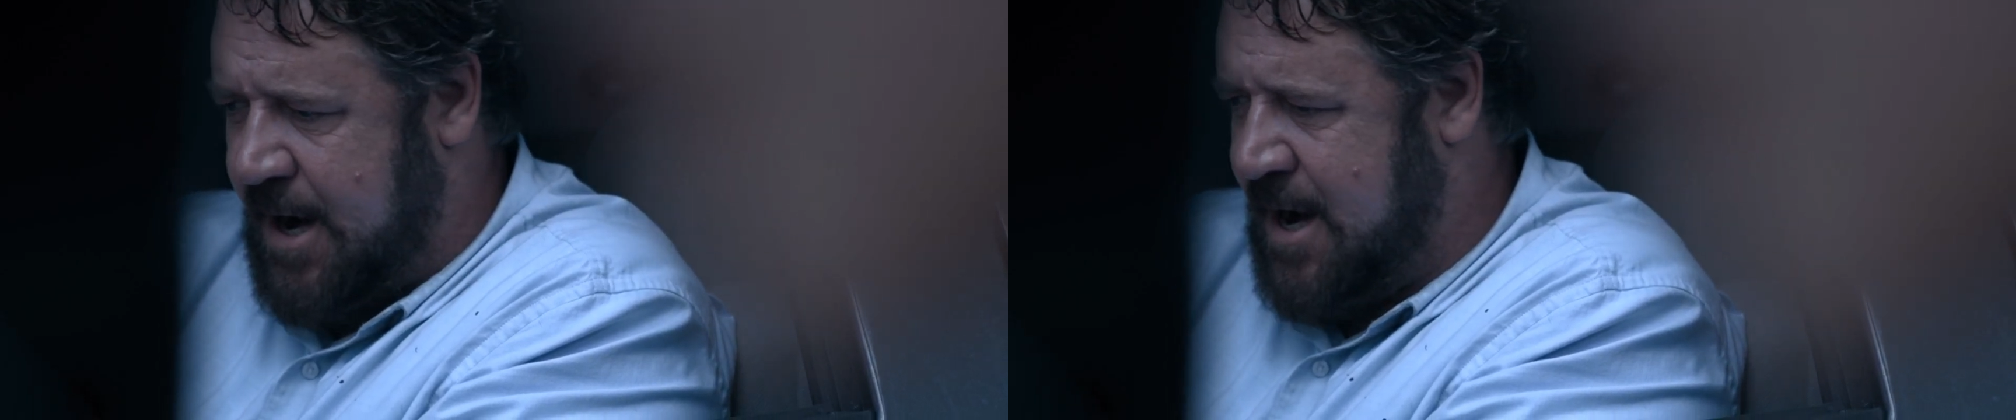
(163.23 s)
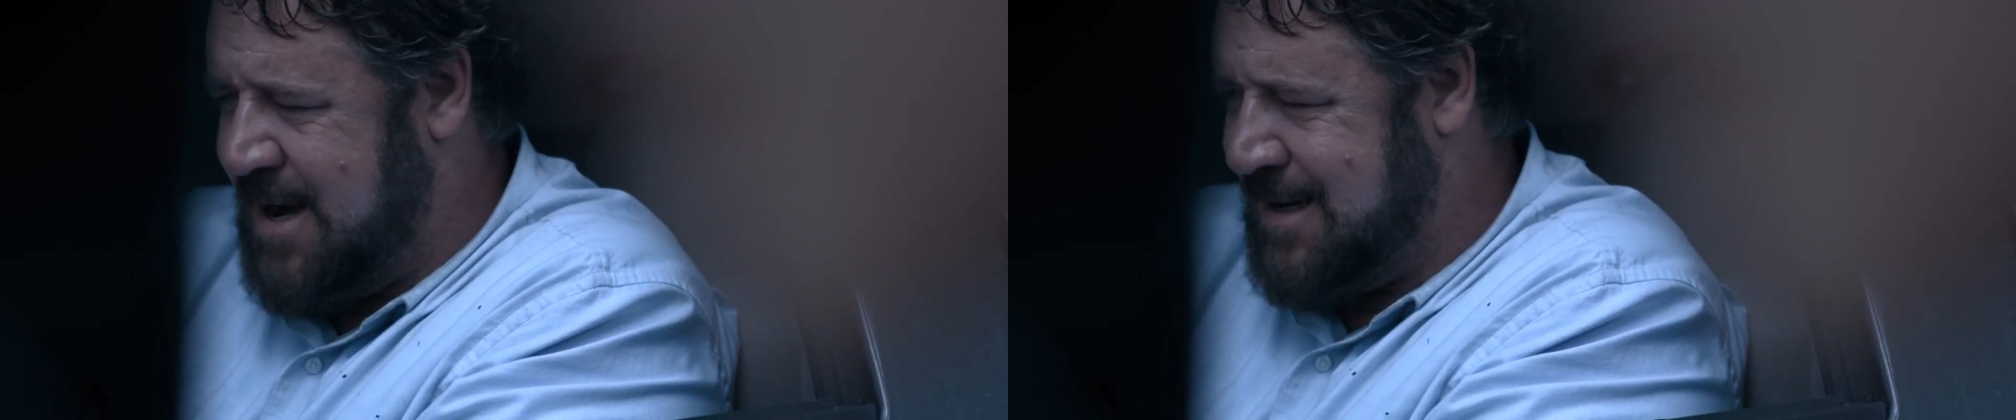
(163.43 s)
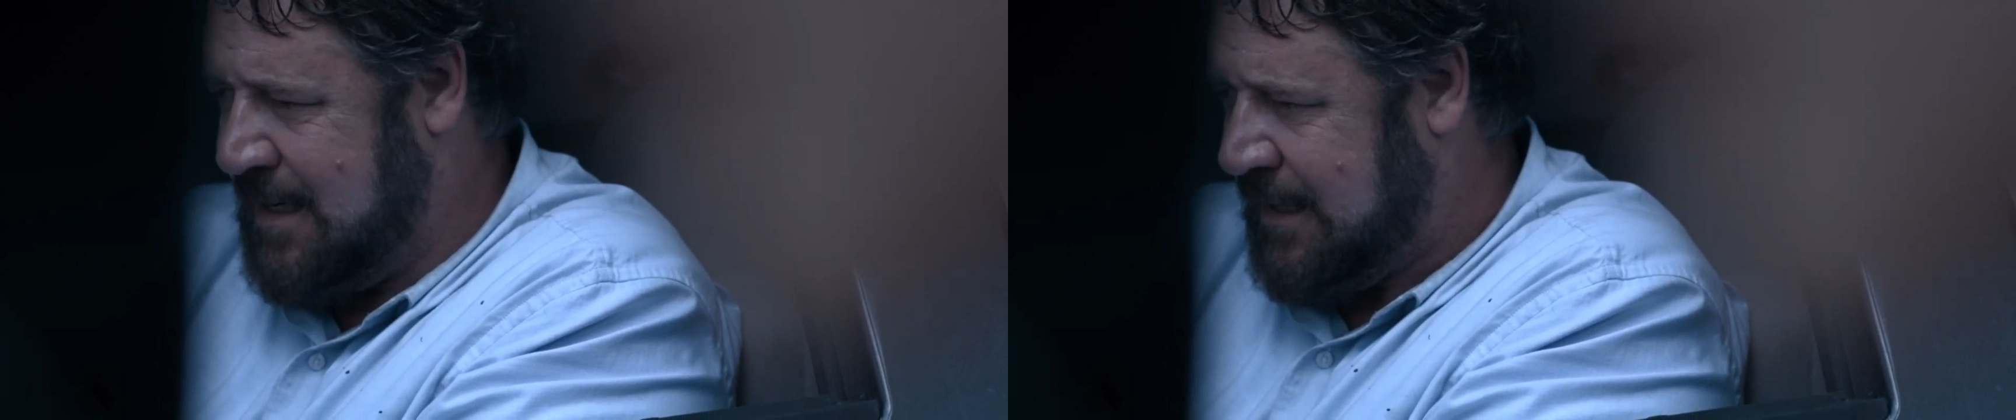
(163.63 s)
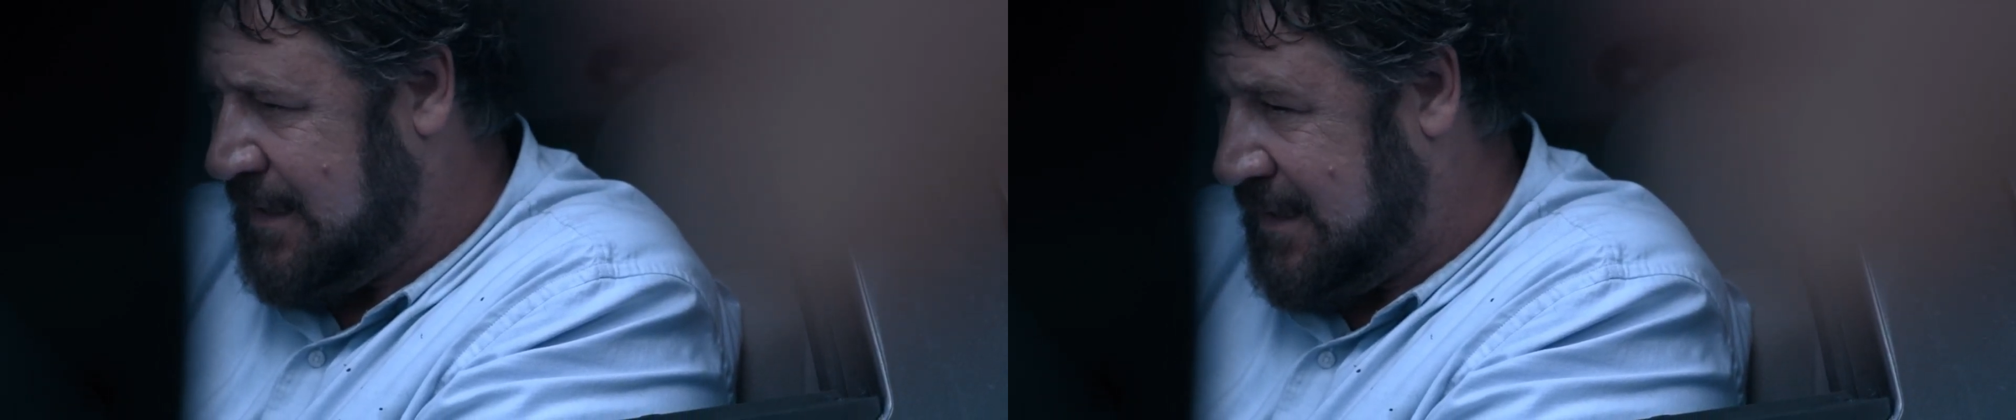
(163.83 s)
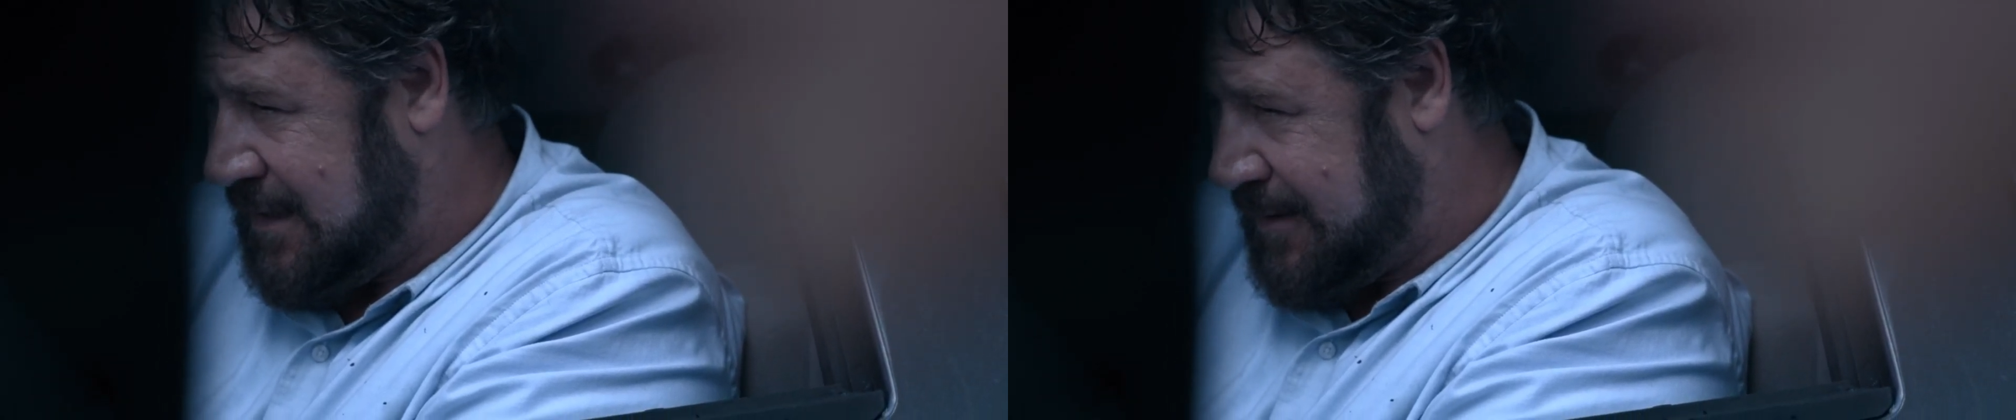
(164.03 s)
to
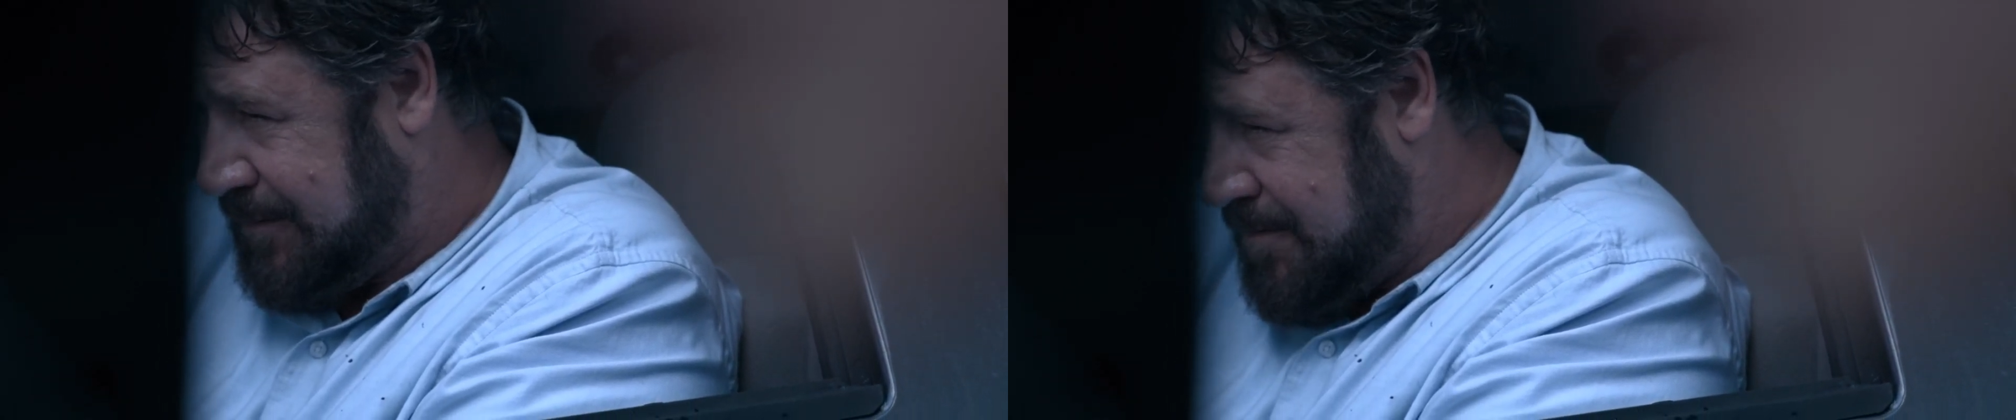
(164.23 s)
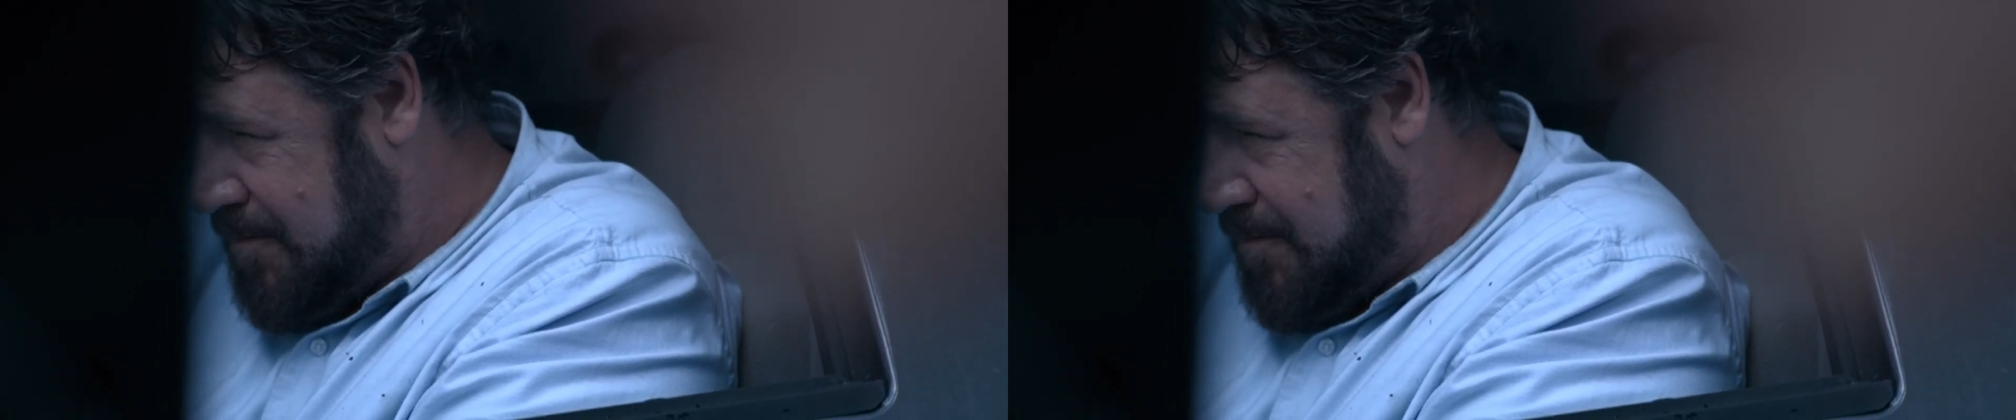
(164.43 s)
apologize for and